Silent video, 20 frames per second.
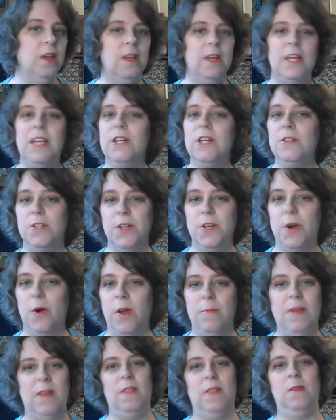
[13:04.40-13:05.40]
years ago.
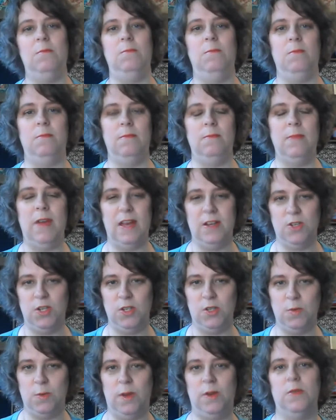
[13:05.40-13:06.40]
I made them
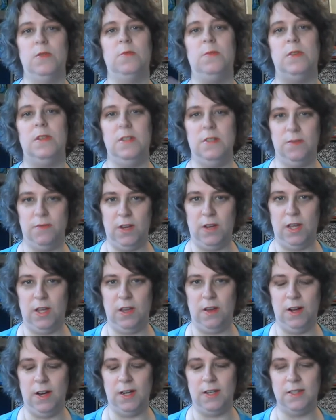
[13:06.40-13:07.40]
matching sweaters, but in different
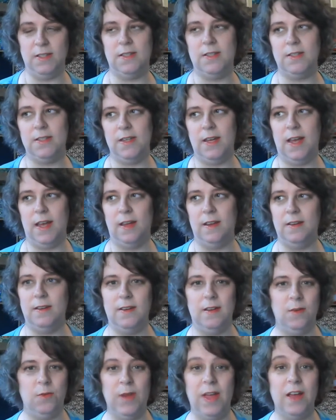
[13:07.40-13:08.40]
yarns.
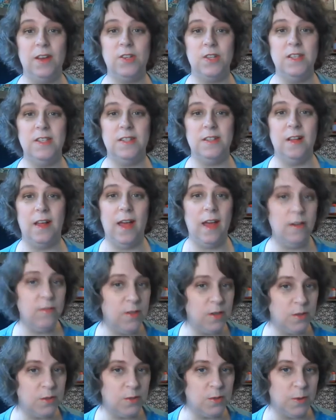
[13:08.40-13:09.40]
And we actually still have
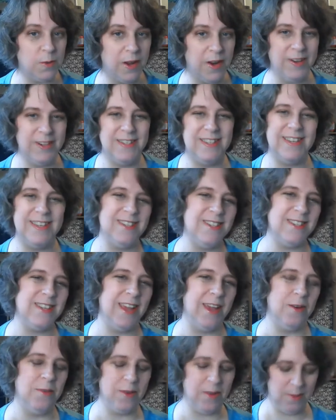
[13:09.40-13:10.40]
those sweaters. They just
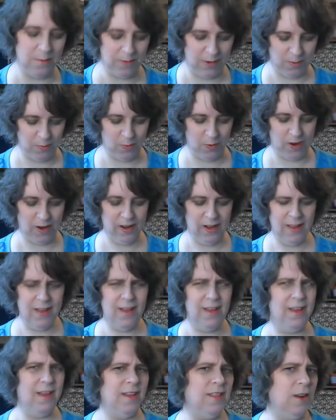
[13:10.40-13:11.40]
can't wear them anymore.
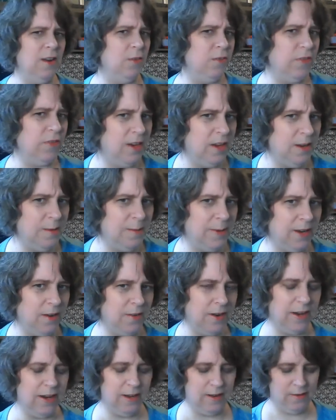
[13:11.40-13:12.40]
They don't fit anybody
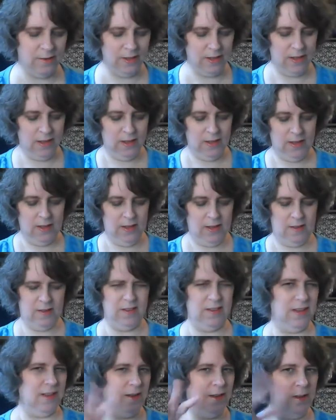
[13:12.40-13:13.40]
right now.
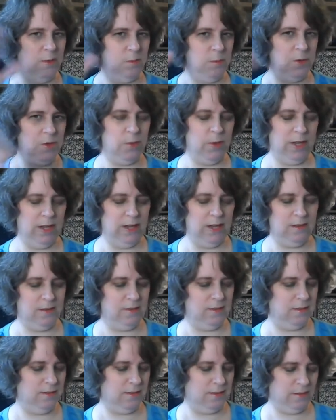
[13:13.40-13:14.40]
And then in between
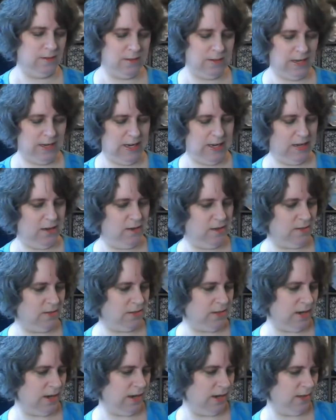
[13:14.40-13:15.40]
a
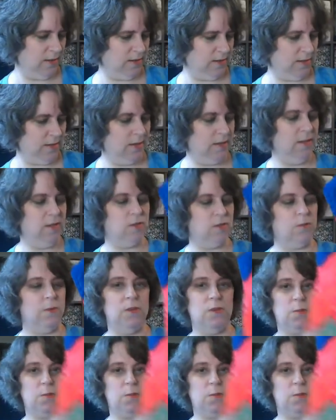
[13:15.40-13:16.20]
size. And this one as